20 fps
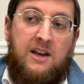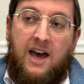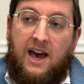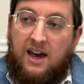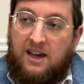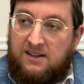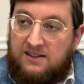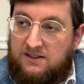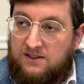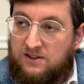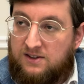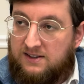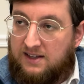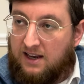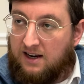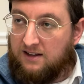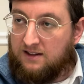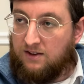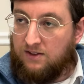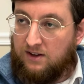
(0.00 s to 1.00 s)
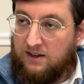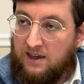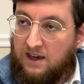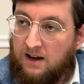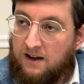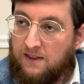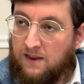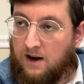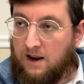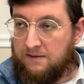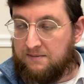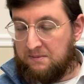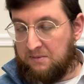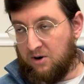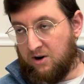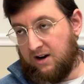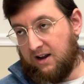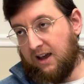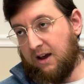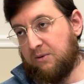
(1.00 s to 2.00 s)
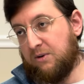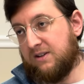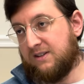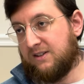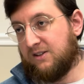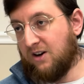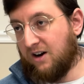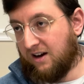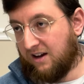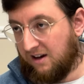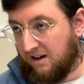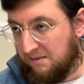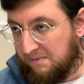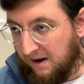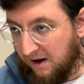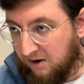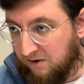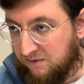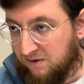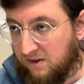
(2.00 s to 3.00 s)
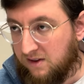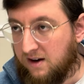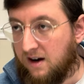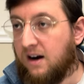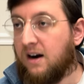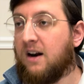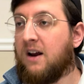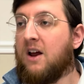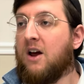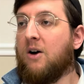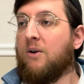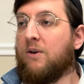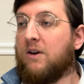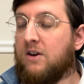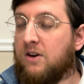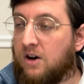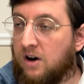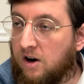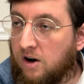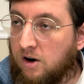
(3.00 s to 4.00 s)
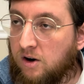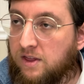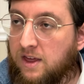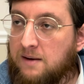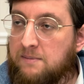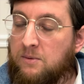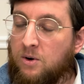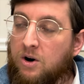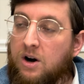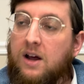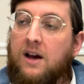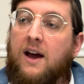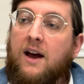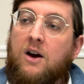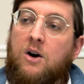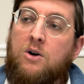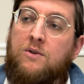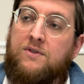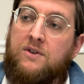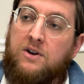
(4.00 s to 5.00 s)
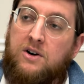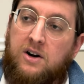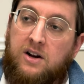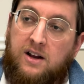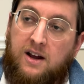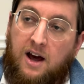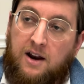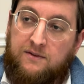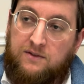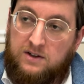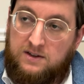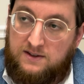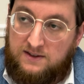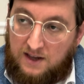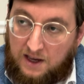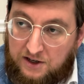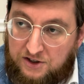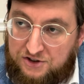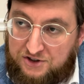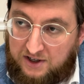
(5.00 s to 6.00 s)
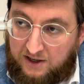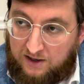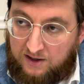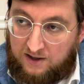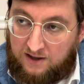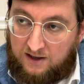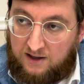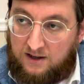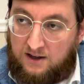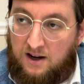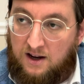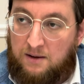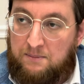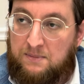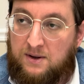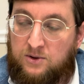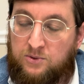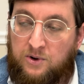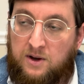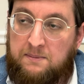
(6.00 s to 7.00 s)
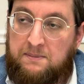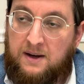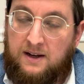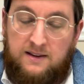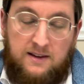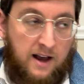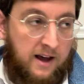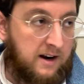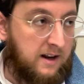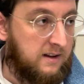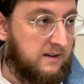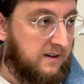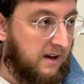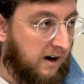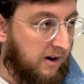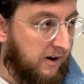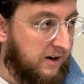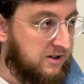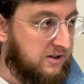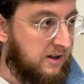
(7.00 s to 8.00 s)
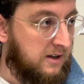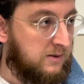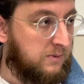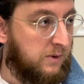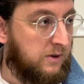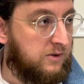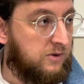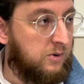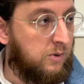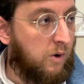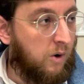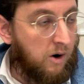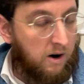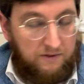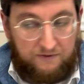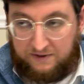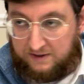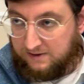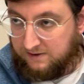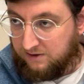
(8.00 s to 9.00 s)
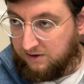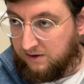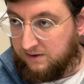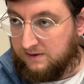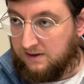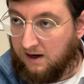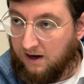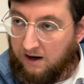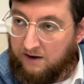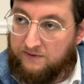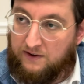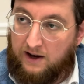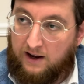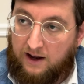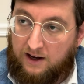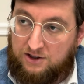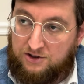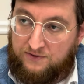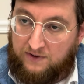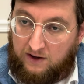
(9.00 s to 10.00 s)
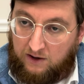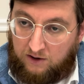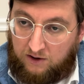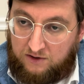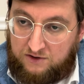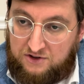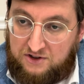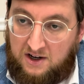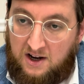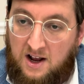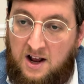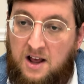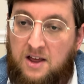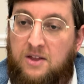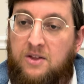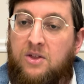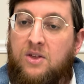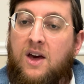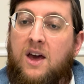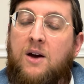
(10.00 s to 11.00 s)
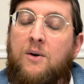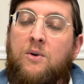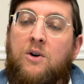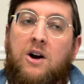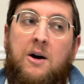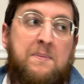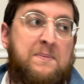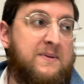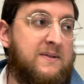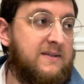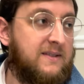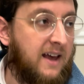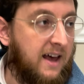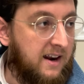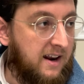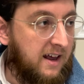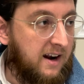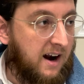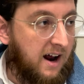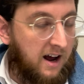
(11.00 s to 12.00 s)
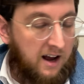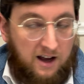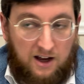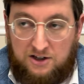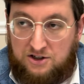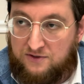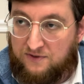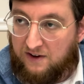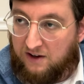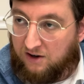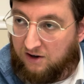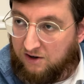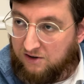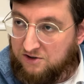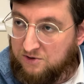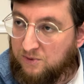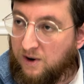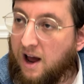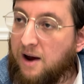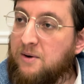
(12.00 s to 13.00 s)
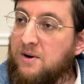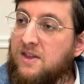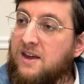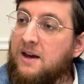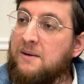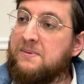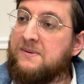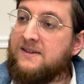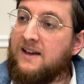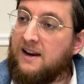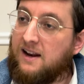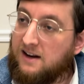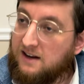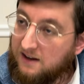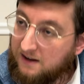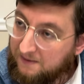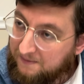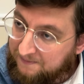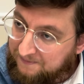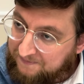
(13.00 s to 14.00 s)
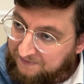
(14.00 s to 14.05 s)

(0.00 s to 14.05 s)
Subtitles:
Esther said it to the king in the name of Mordechai. What's talking about over there? We know that Mordechai overheard a conversation between Biktan and Teresh. These were two officers of Achashverosh. They were upset at Achashverosh. Why were they upset at him?